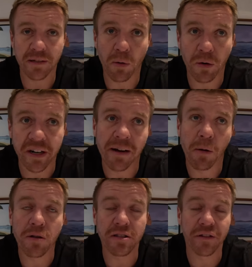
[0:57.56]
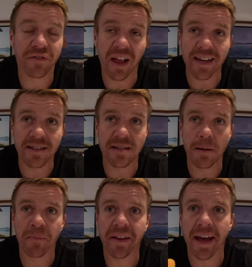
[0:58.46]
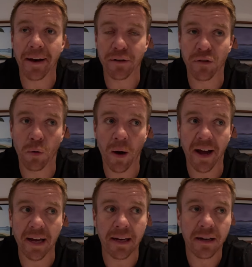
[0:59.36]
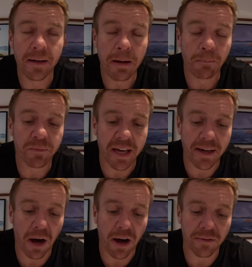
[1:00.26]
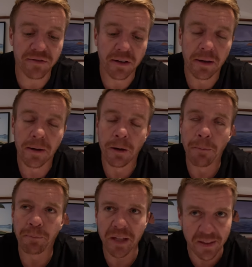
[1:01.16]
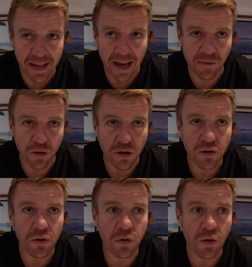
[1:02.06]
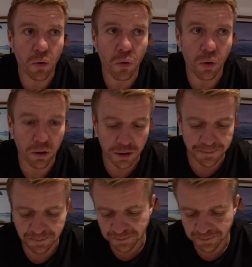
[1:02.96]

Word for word: in the morning and most of the flights out of Hawaii take off in the afternoon or